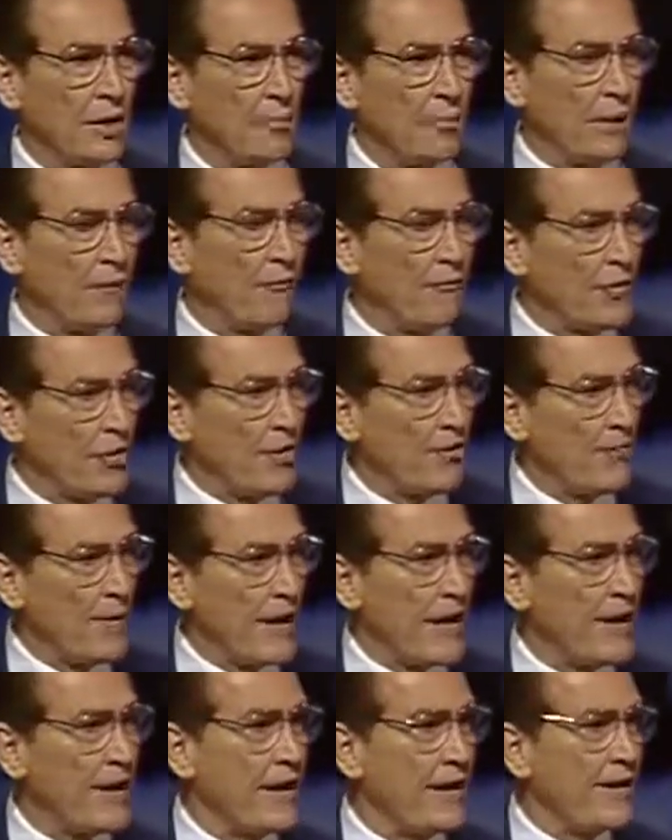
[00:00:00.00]
but few
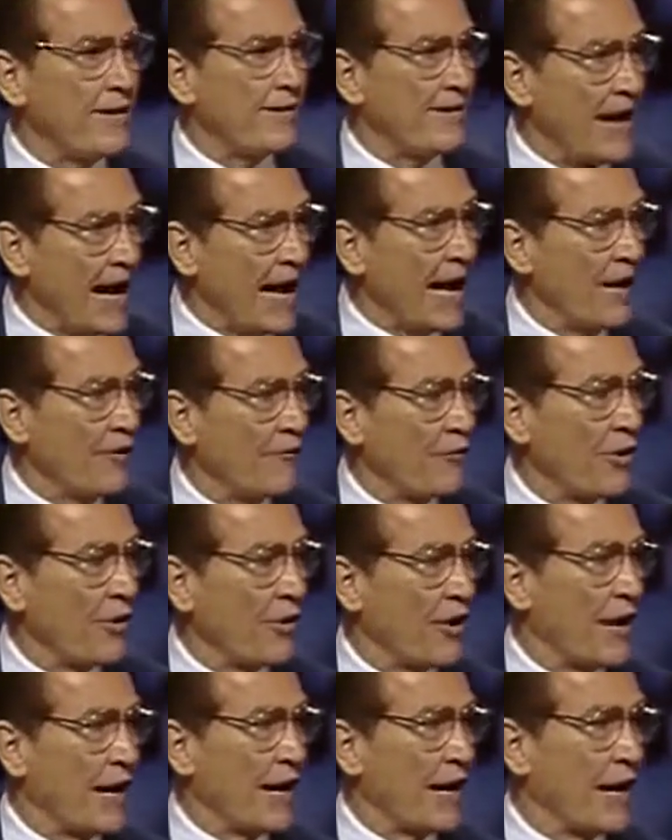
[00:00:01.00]
may die
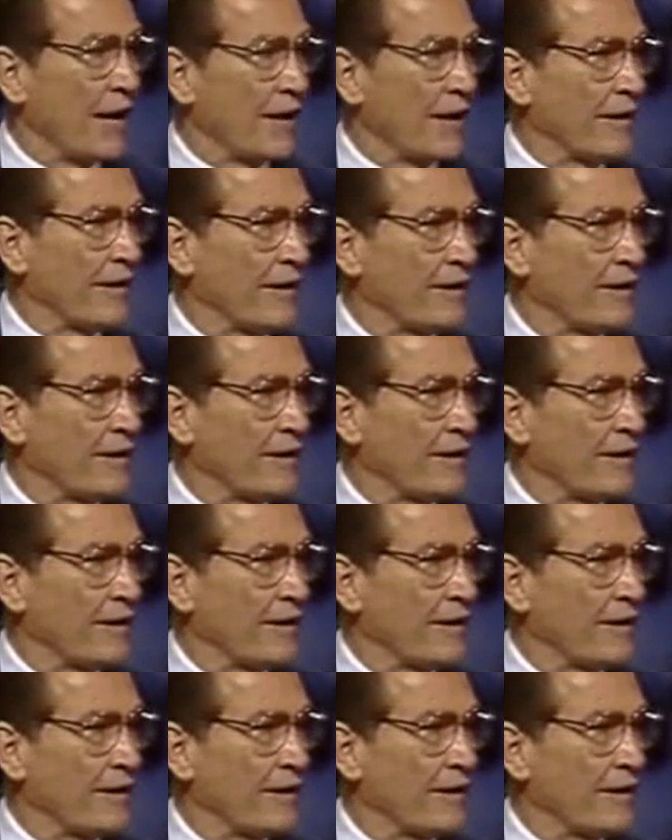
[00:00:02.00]
for a lie.